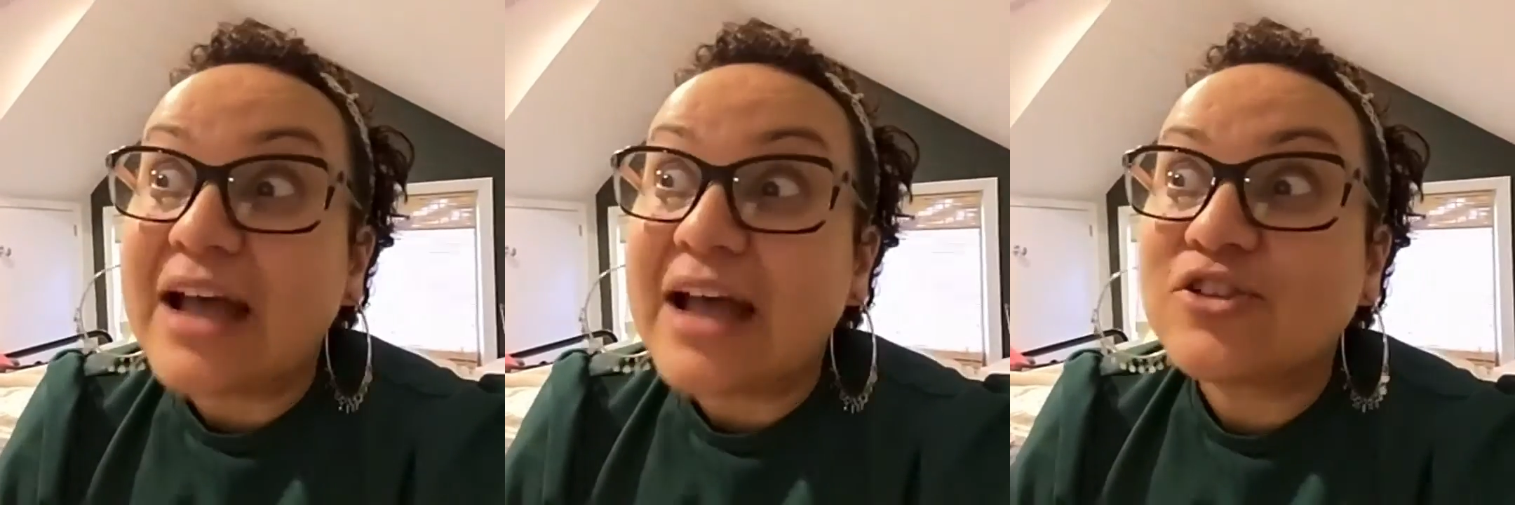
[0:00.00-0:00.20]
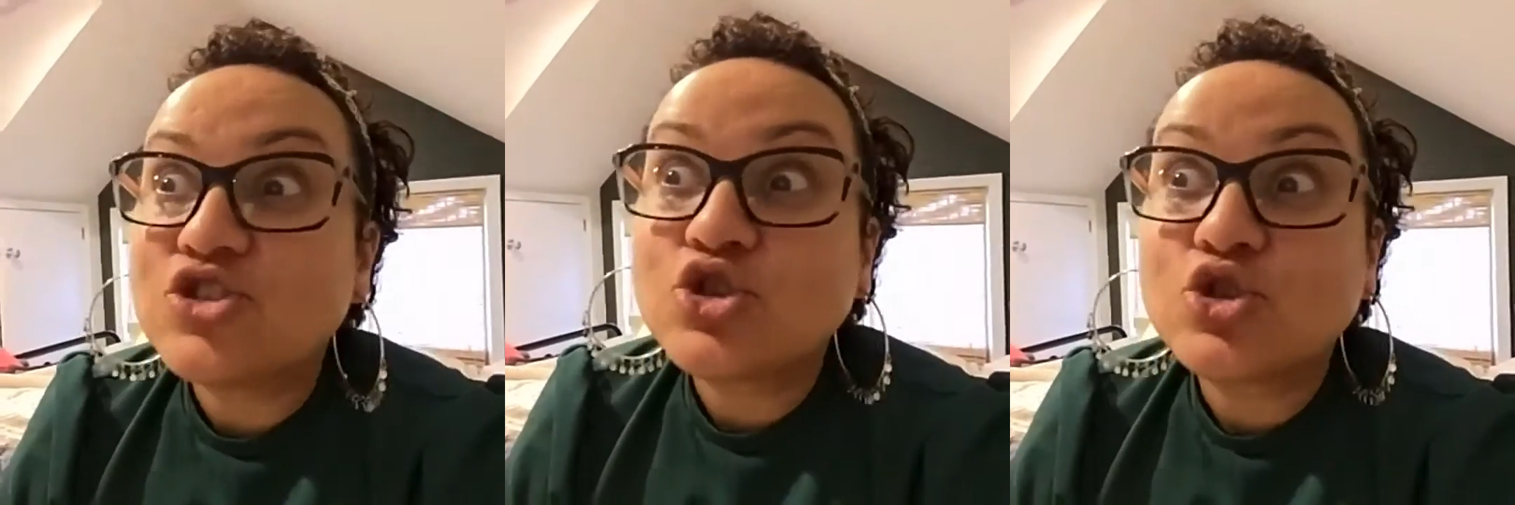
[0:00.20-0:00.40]

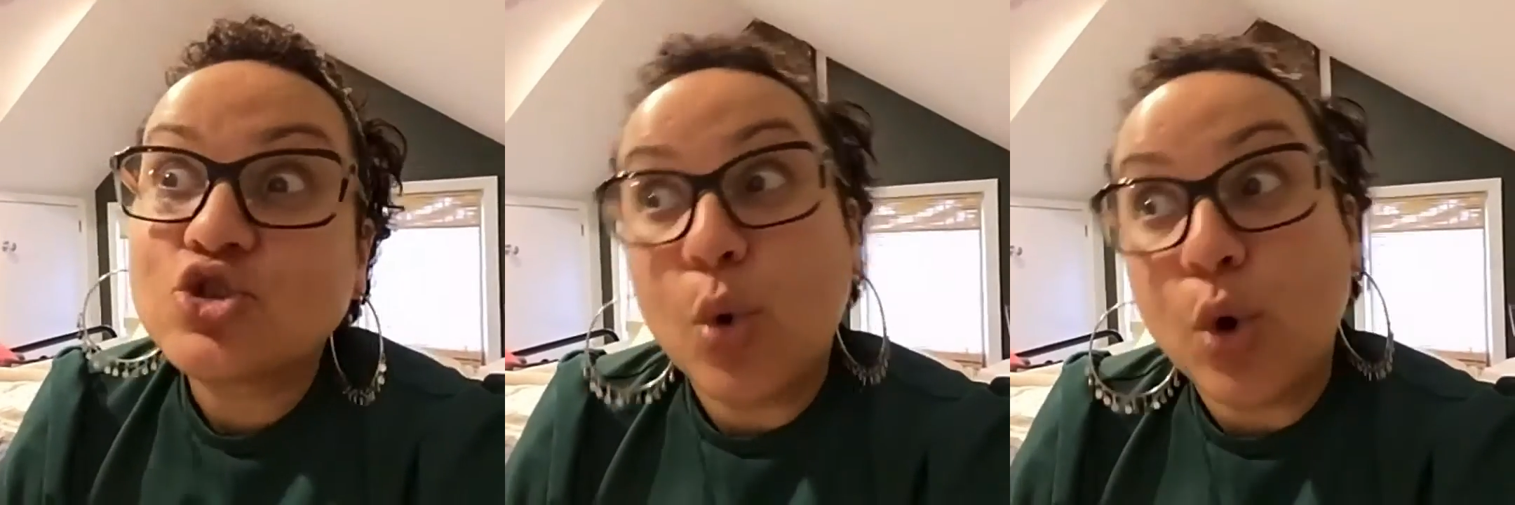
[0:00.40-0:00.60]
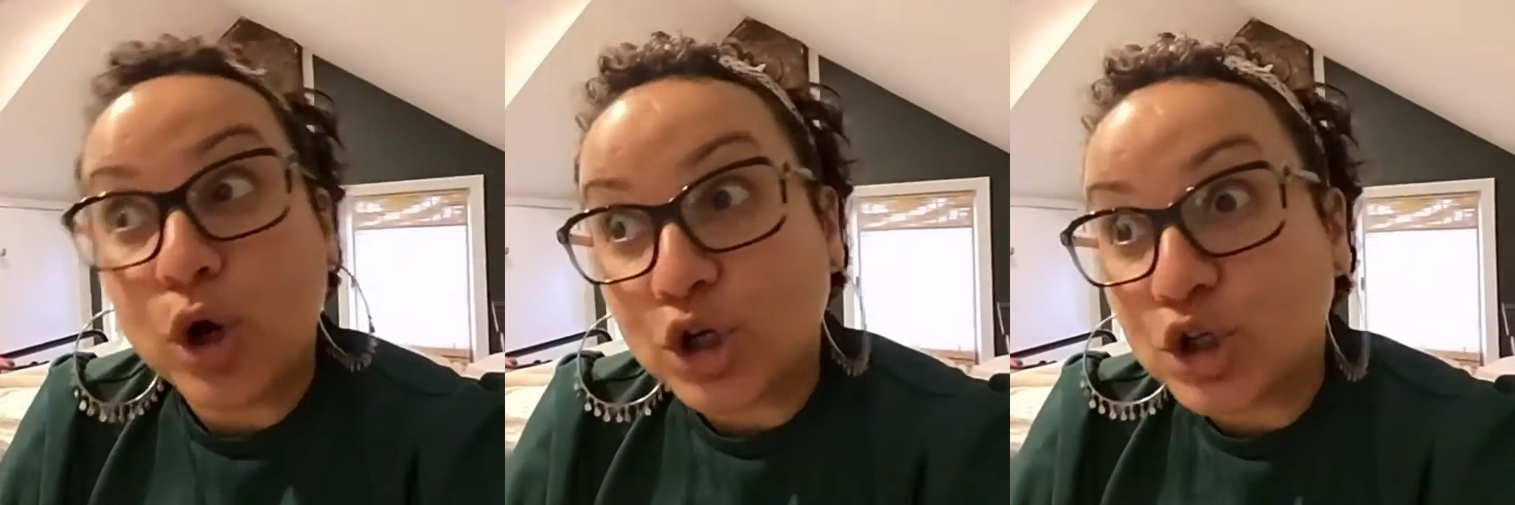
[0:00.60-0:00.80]
At
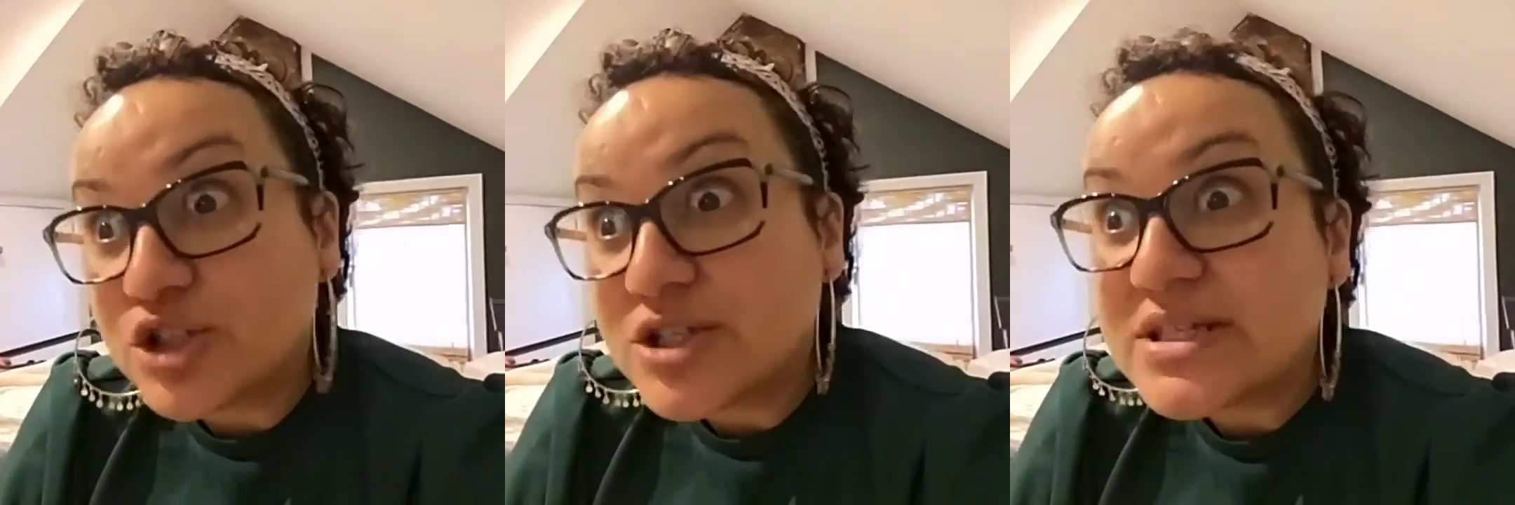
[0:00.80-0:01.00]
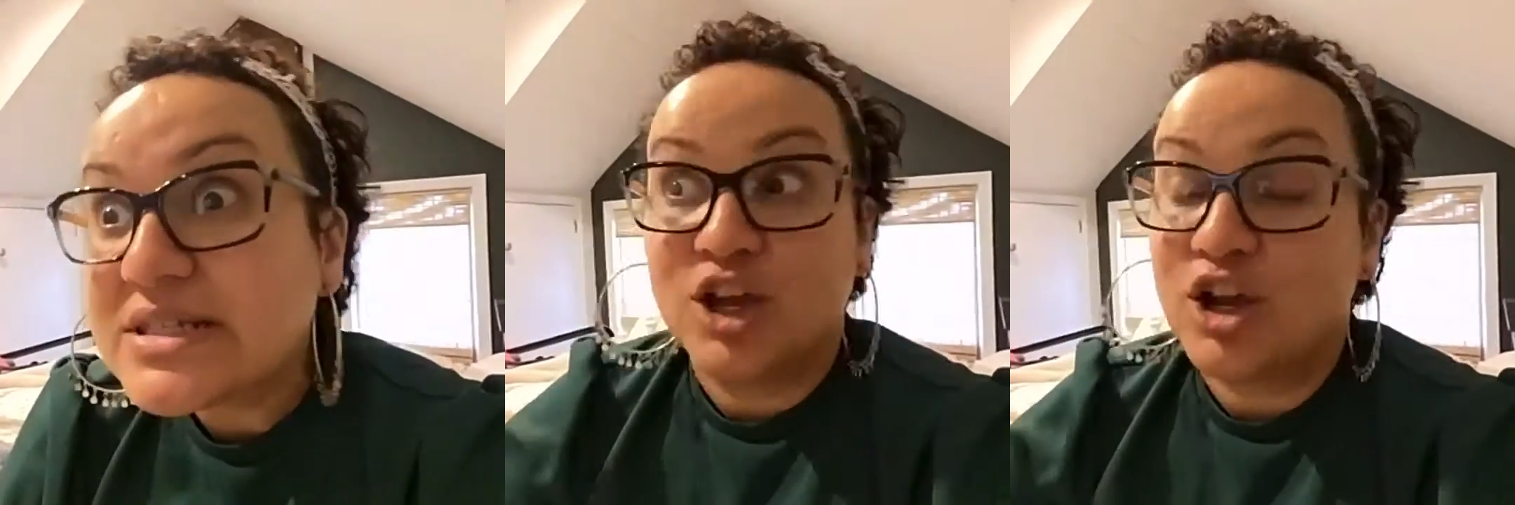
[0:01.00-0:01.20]

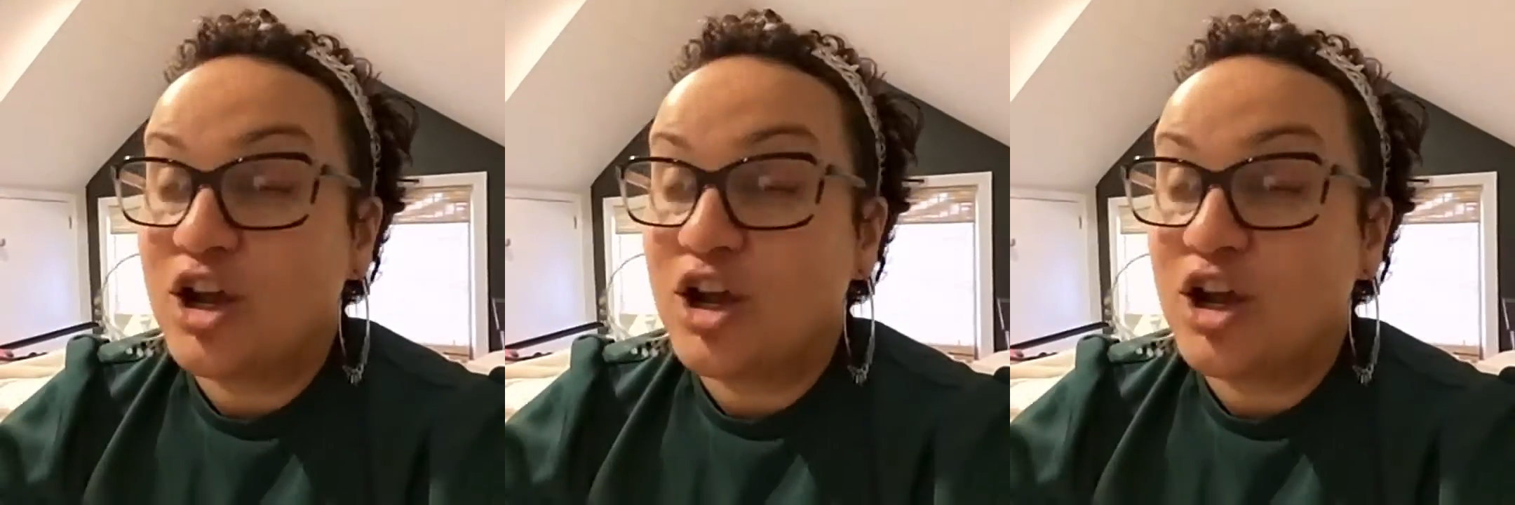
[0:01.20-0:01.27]
stores,